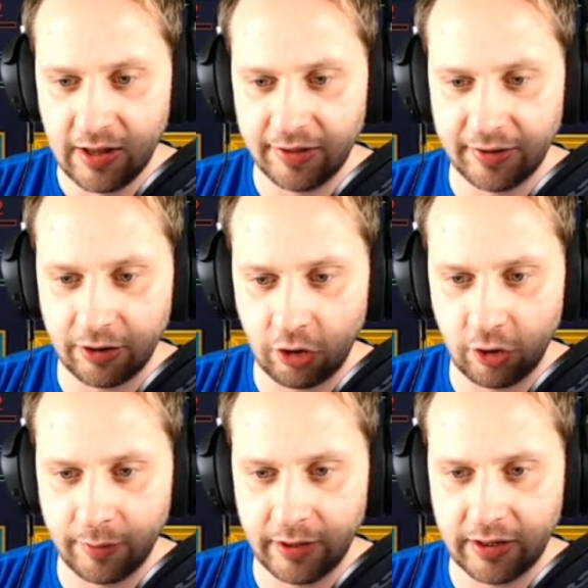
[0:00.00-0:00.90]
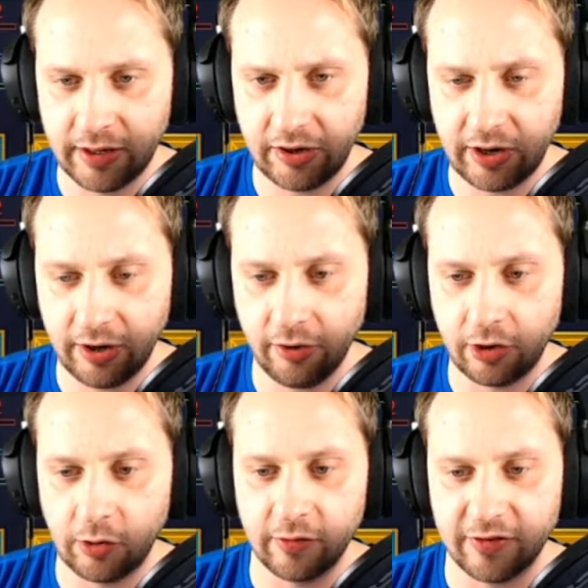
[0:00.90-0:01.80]
And then Arbiter, I don't
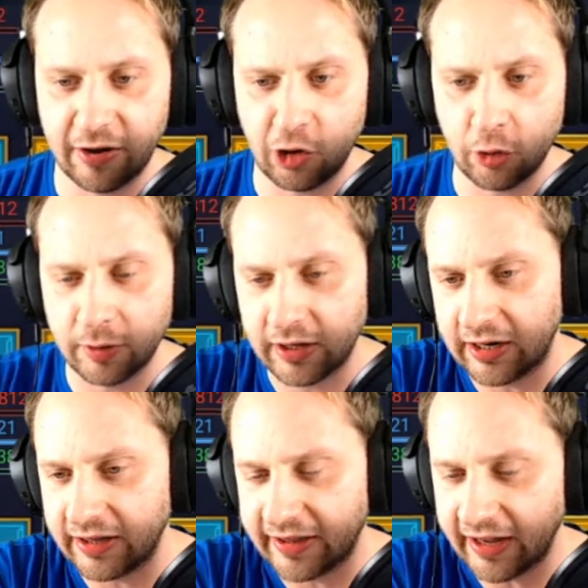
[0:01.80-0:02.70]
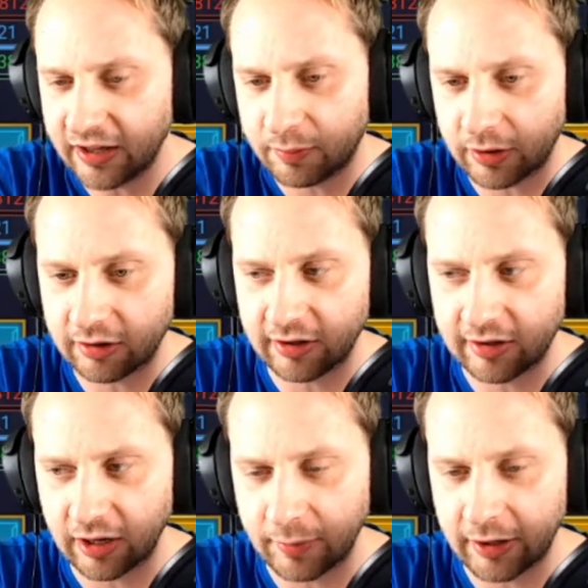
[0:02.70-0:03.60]
know if Arbiter did that much this
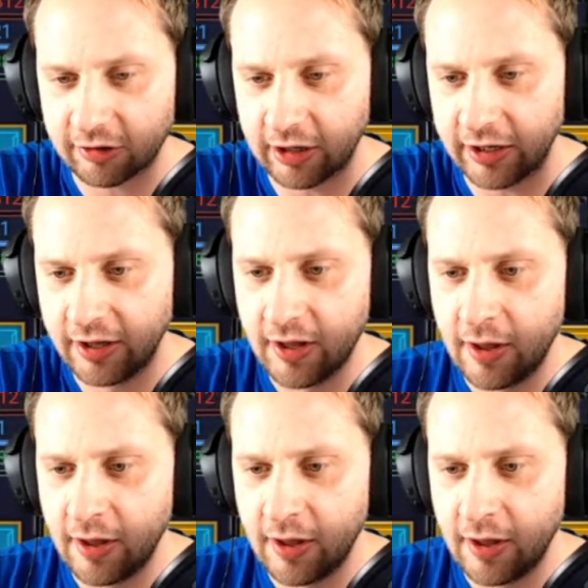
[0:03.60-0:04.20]
time actually.